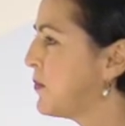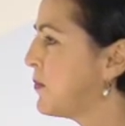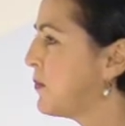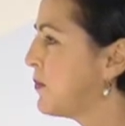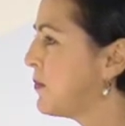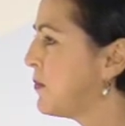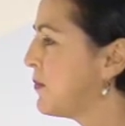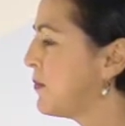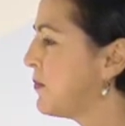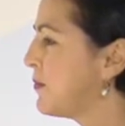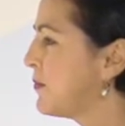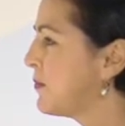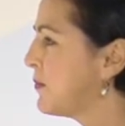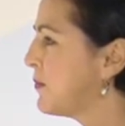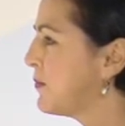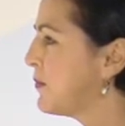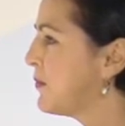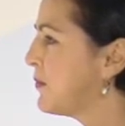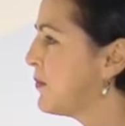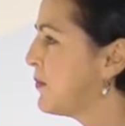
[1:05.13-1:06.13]

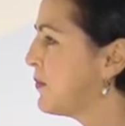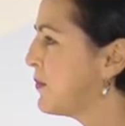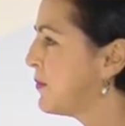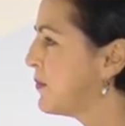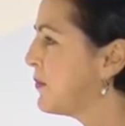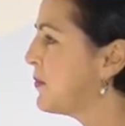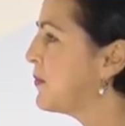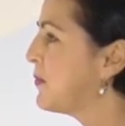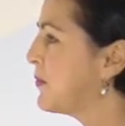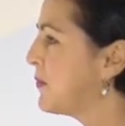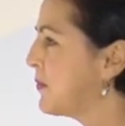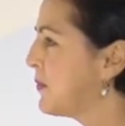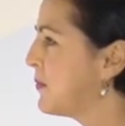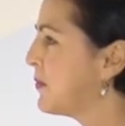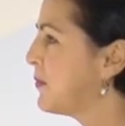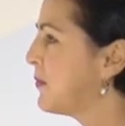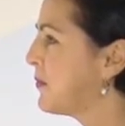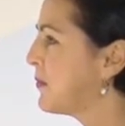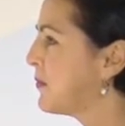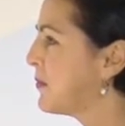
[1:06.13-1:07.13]

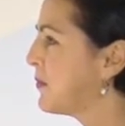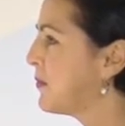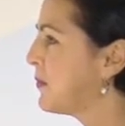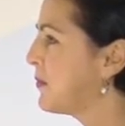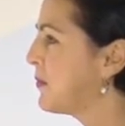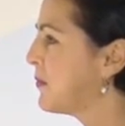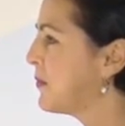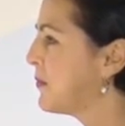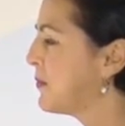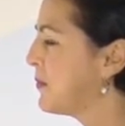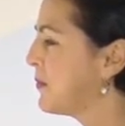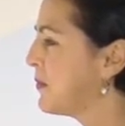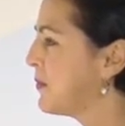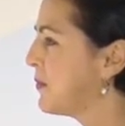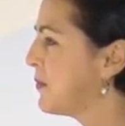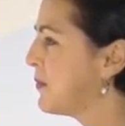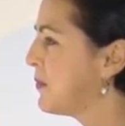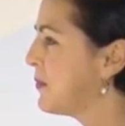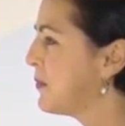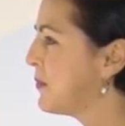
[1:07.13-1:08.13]

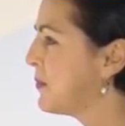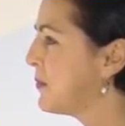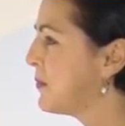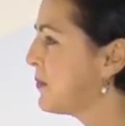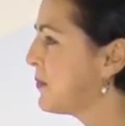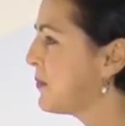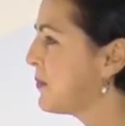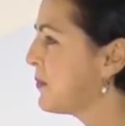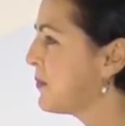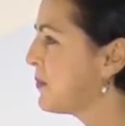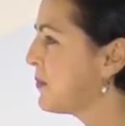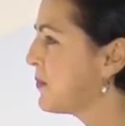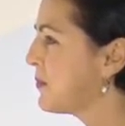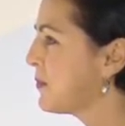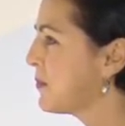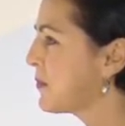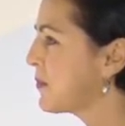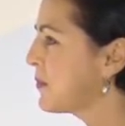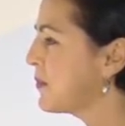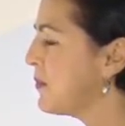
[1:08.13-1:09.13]

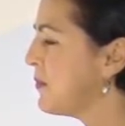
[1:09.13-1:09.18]
No words are spoken by the person on screen.